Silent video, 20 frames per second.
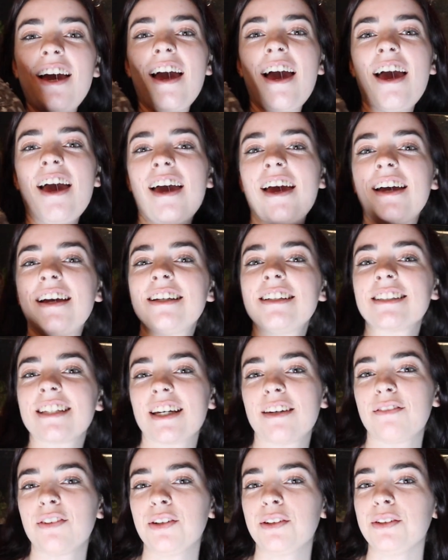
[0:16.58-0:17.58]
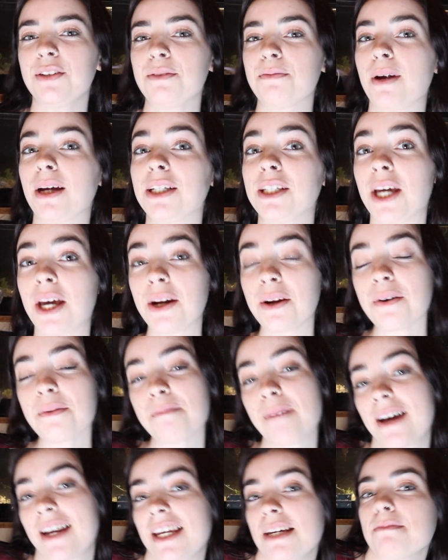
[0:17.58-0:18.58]
and if you're new to my channel,
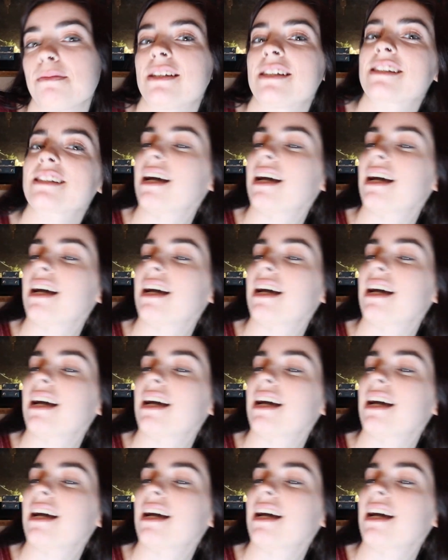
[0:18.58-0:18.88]
my name is